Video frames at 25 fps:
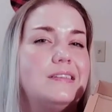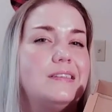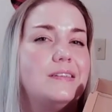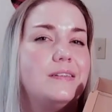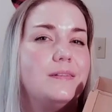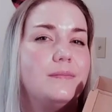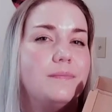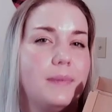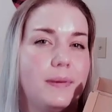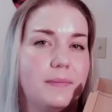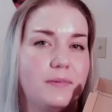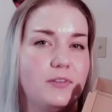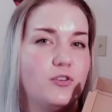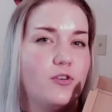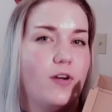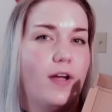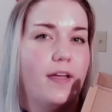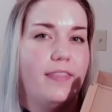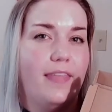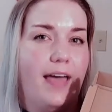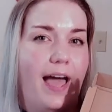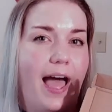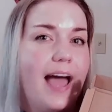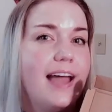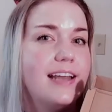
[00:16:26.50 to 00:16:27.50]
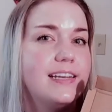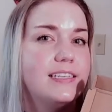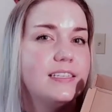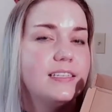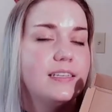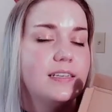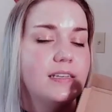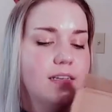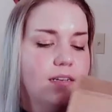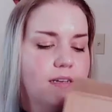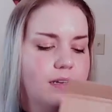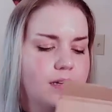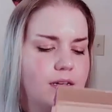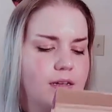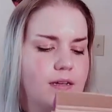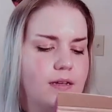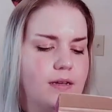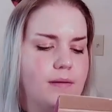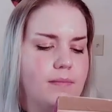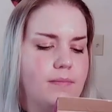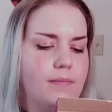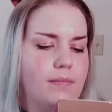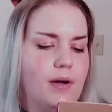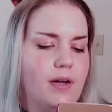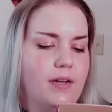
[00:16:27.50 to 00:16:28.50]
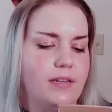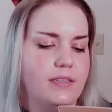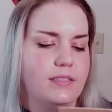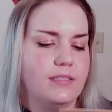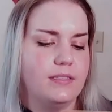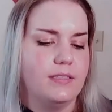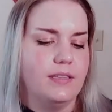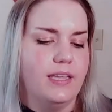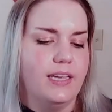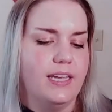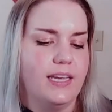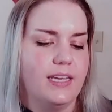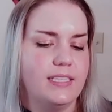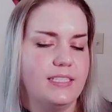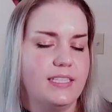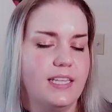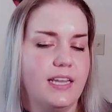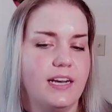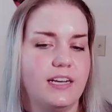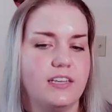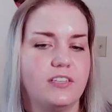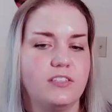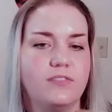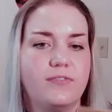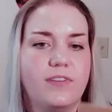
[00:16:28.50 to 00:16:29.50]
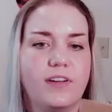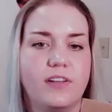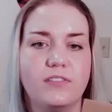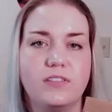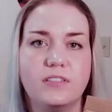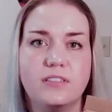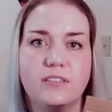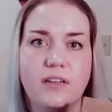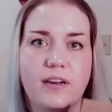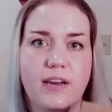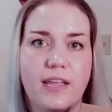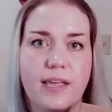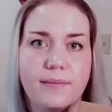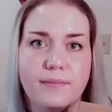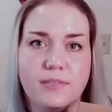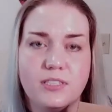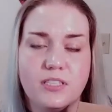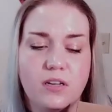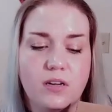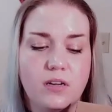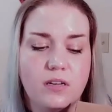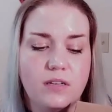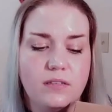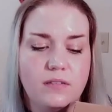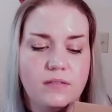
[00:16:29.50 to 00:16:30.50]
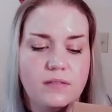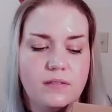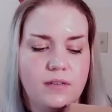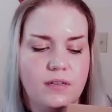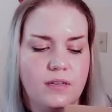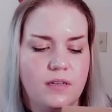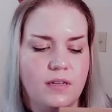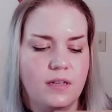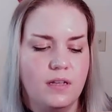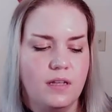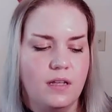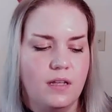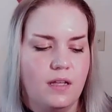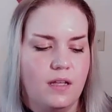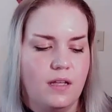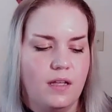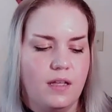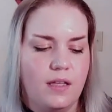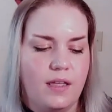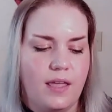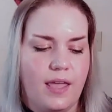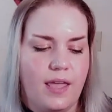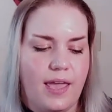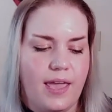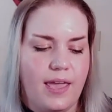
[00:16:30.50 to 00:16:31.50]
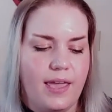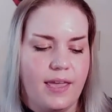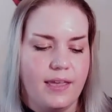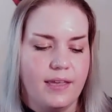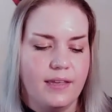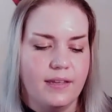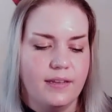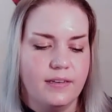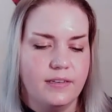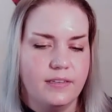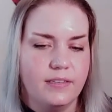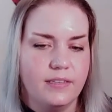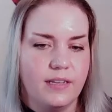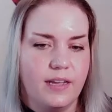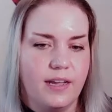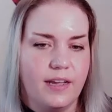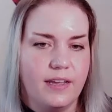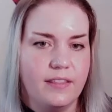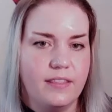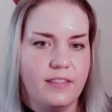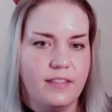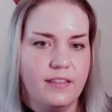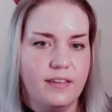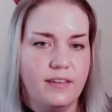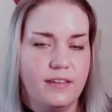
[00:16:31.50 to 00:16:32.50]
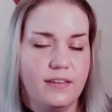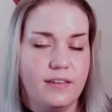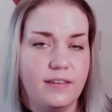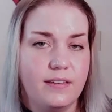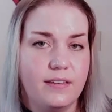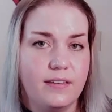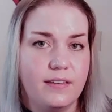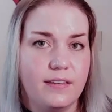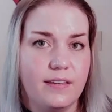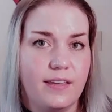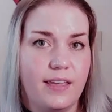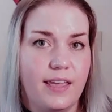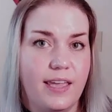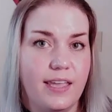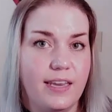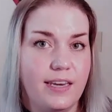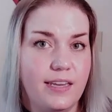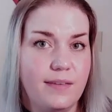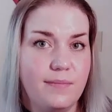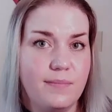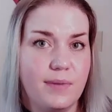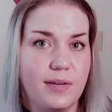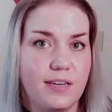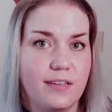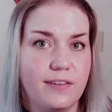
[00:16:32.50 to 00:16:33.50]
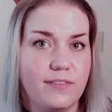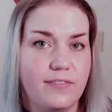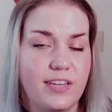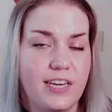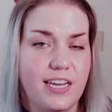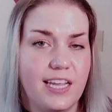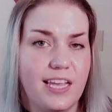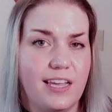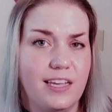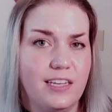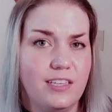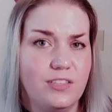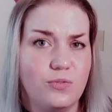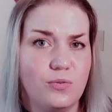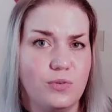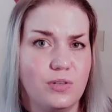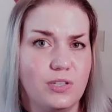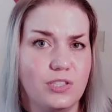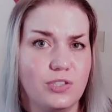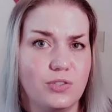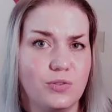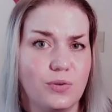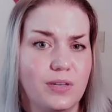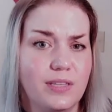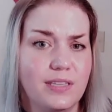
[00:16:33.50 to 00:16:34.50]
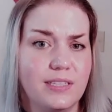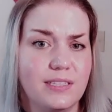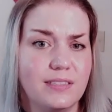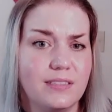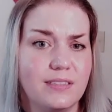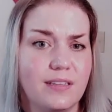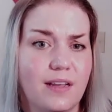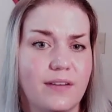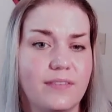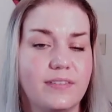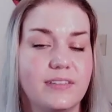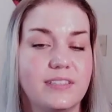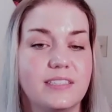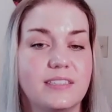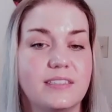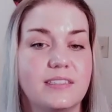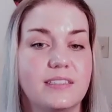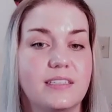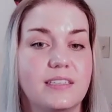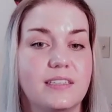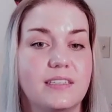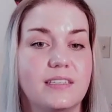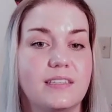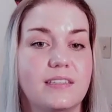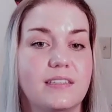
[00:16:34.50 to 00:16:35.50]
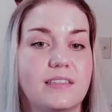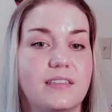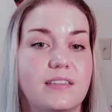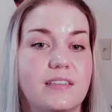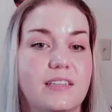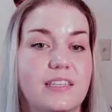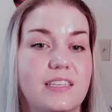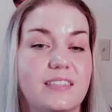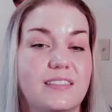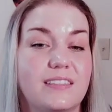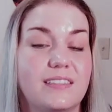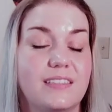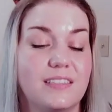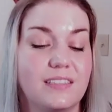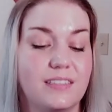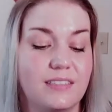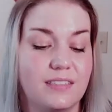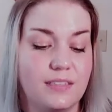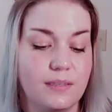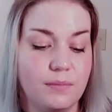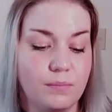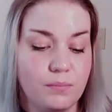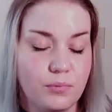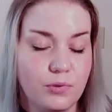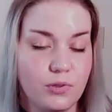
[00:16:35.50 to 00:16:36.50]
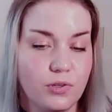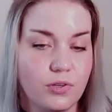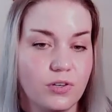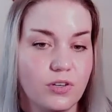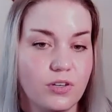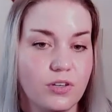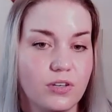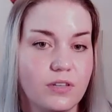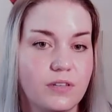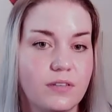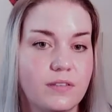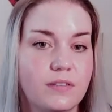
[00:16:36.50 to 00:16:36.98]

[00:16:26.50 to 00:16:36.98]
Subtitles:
maybe try that. But like I said, I just found this on Amazon, and I think anybody of any age would enjoy this. Obviously, it's a simpler